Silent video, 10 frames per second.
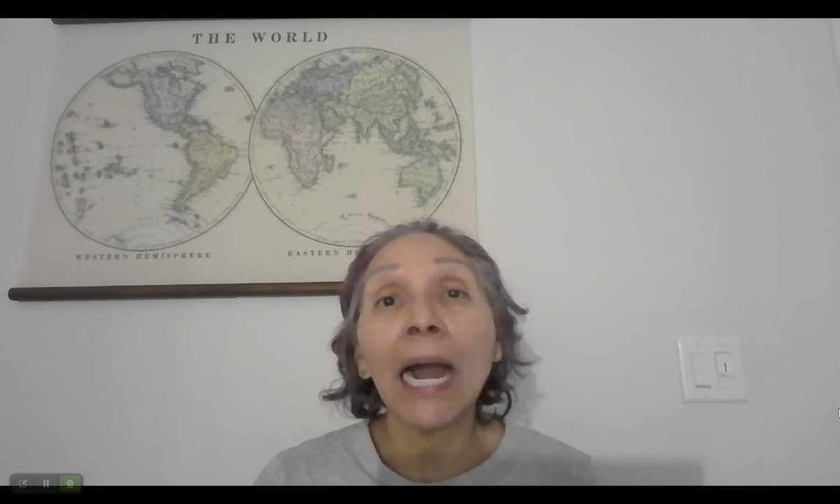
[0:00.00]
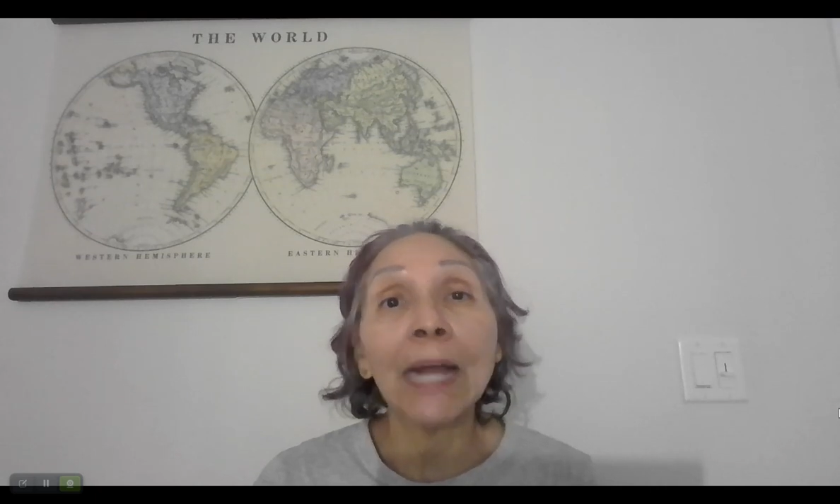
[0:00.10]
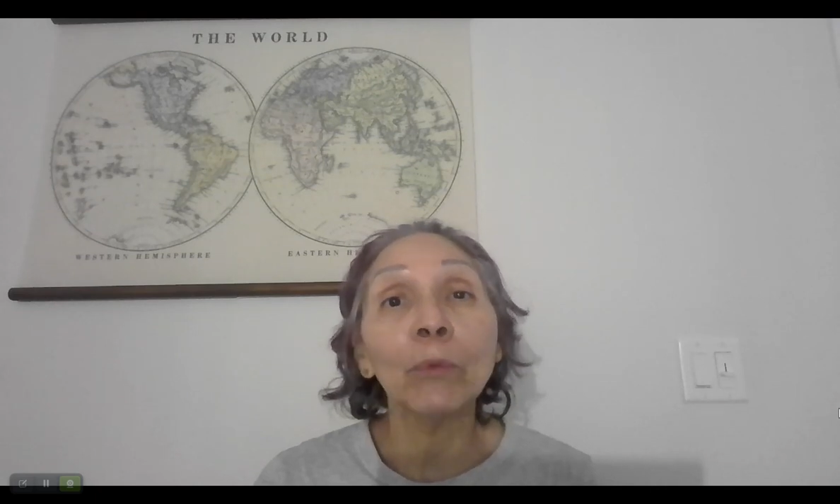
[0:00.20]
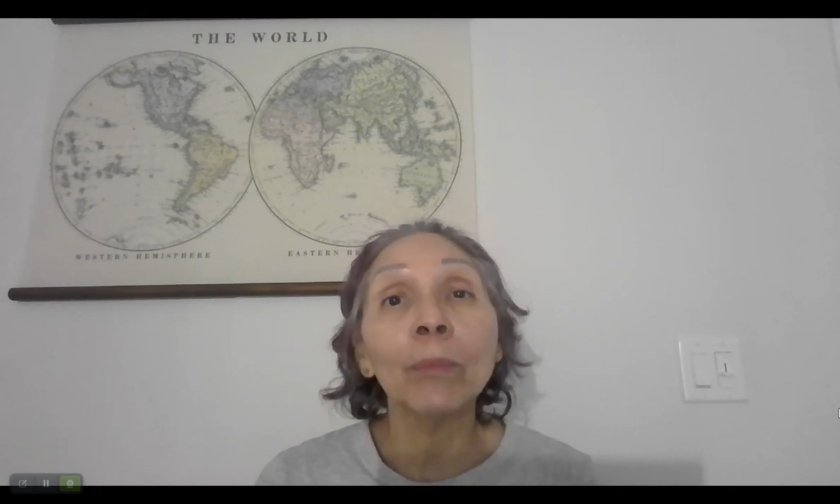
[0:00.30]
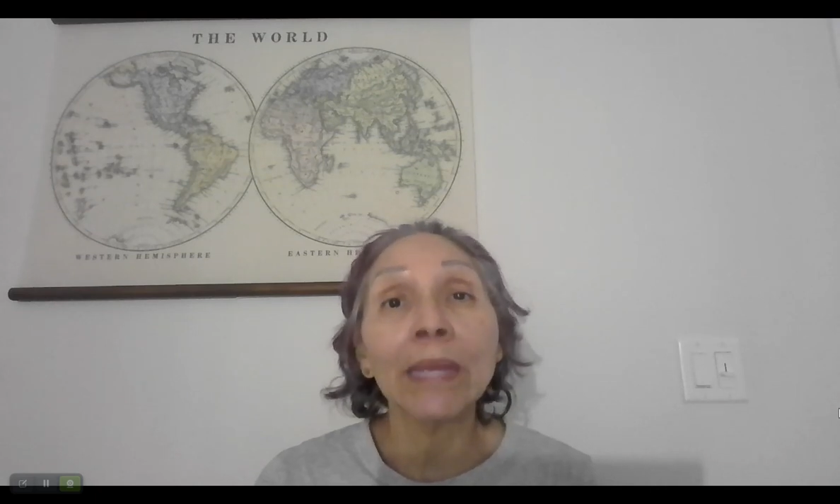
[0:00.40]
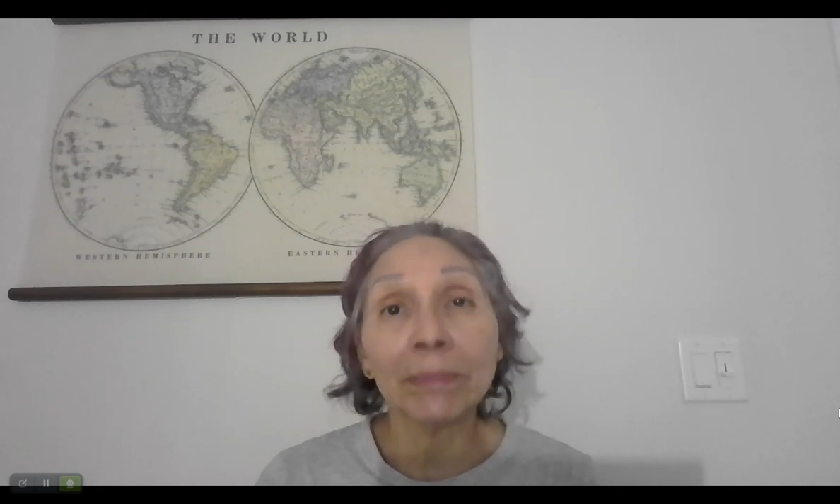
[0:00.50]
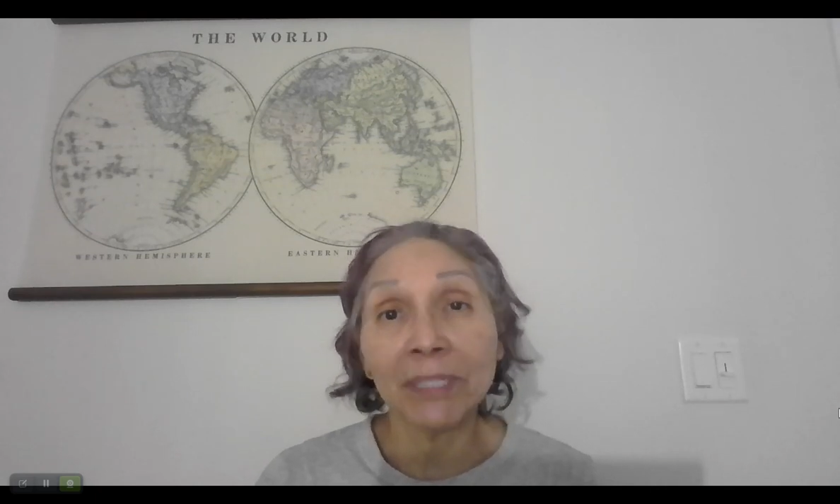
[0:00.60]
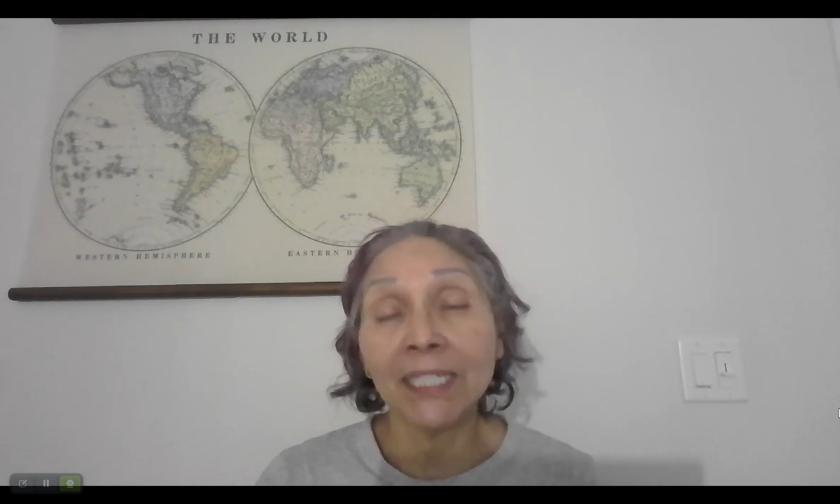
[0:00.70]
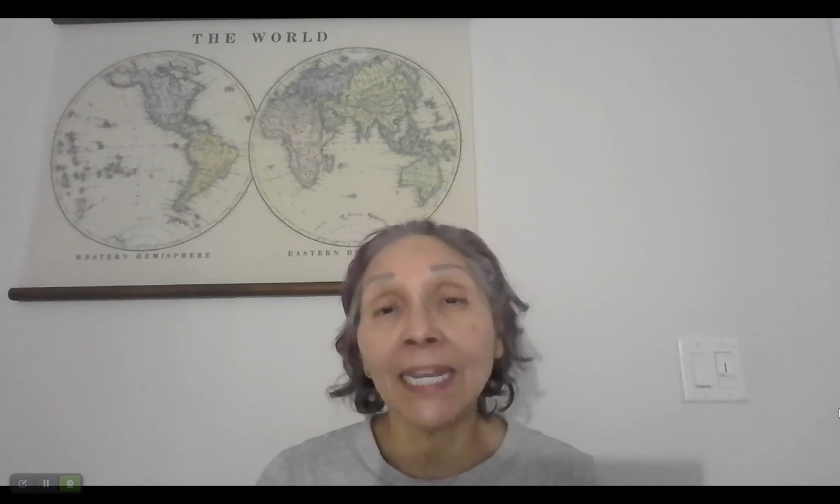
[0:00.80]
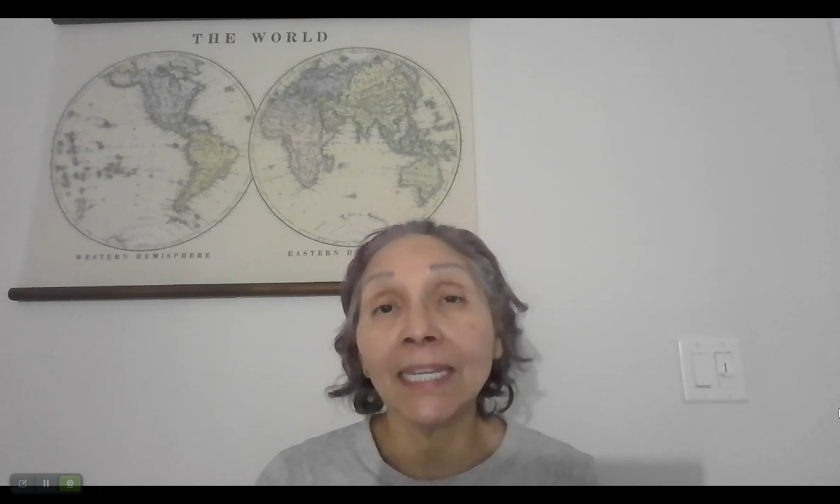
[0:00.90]
I will make
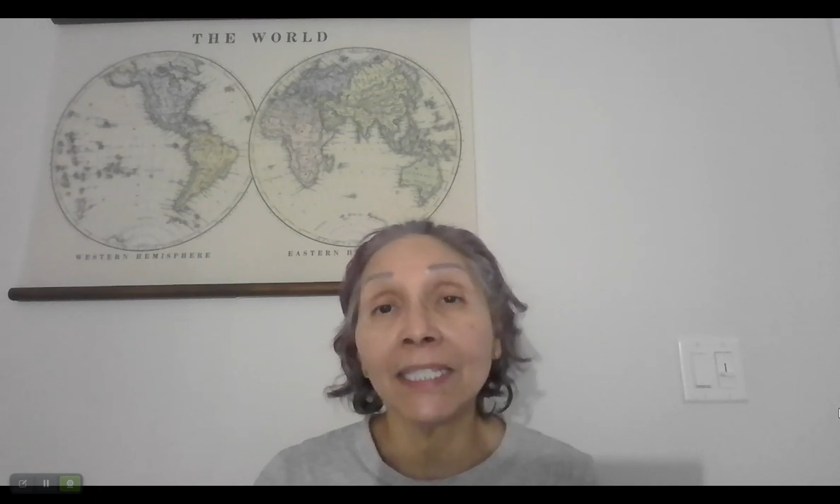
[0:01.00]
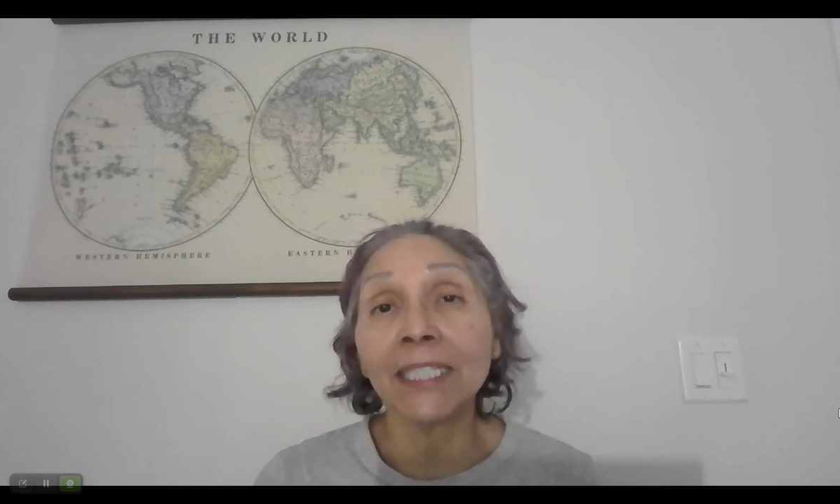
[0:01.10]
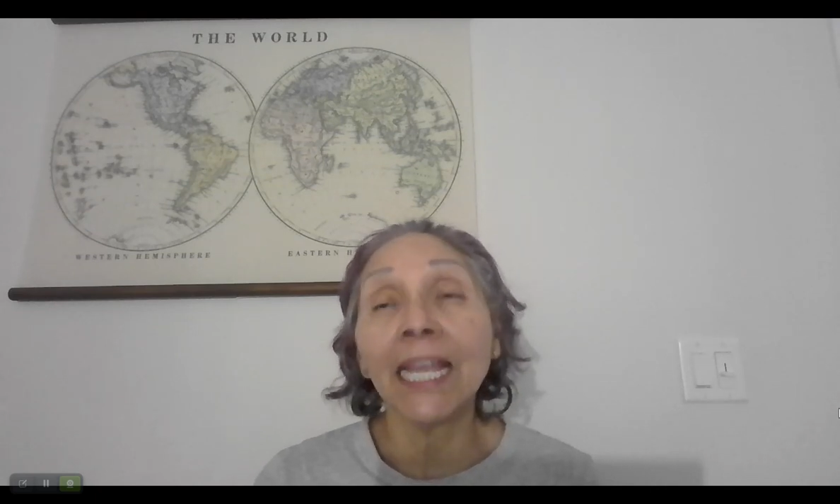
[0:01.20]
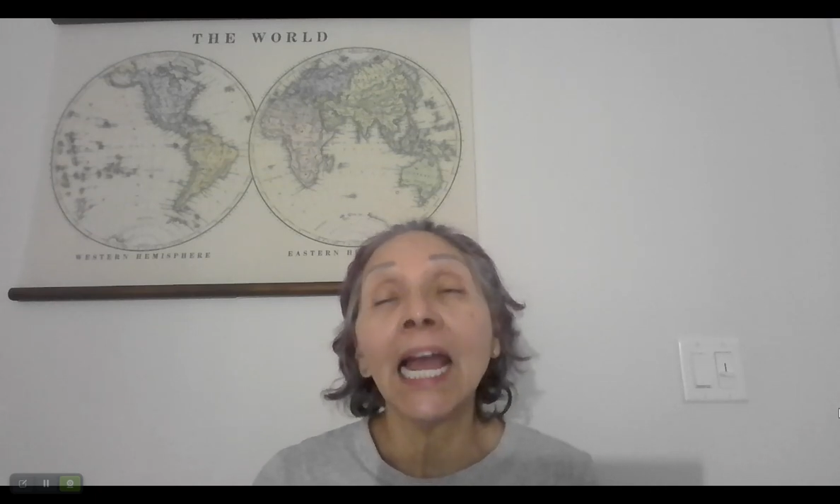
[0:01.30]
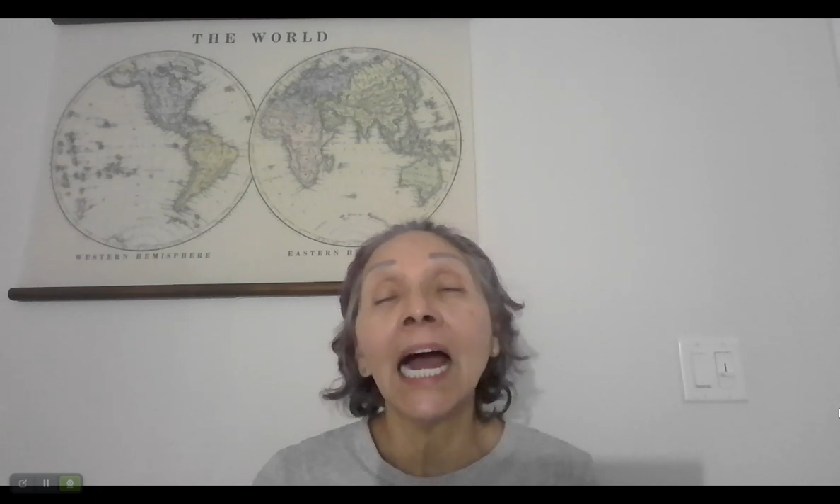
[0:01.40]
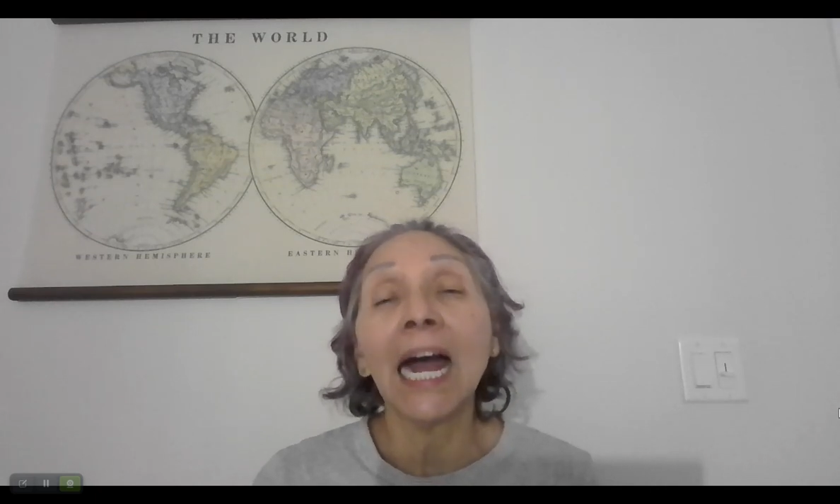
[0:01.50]
mistakes.